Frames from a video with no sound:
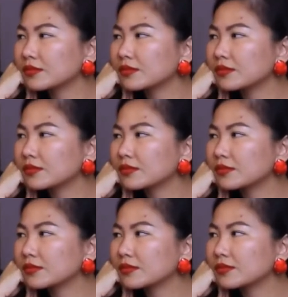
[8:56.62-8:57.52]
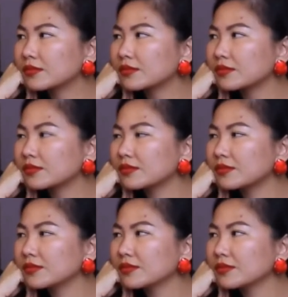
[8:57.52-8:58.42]

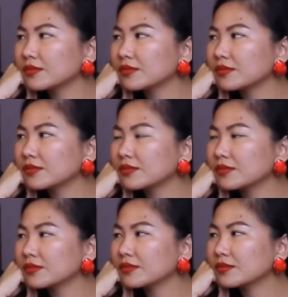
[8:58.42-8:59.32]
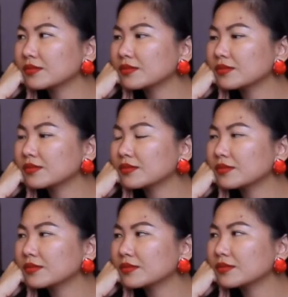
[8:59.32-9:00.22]

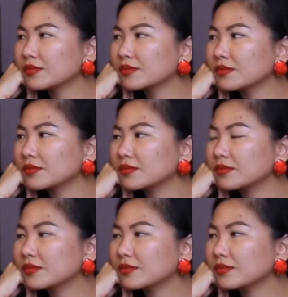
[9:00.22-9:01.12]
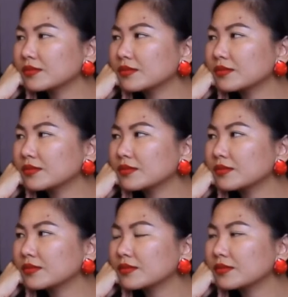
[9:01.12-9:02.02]

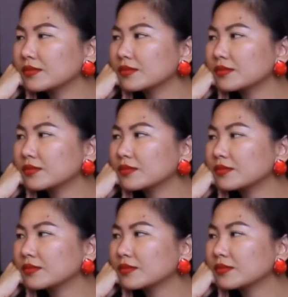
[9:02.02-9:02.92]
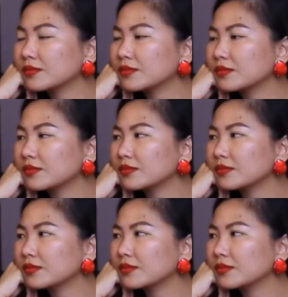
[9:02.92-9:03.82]

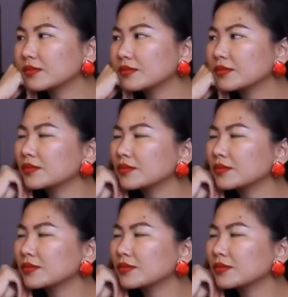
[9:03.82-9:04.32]
[no speech]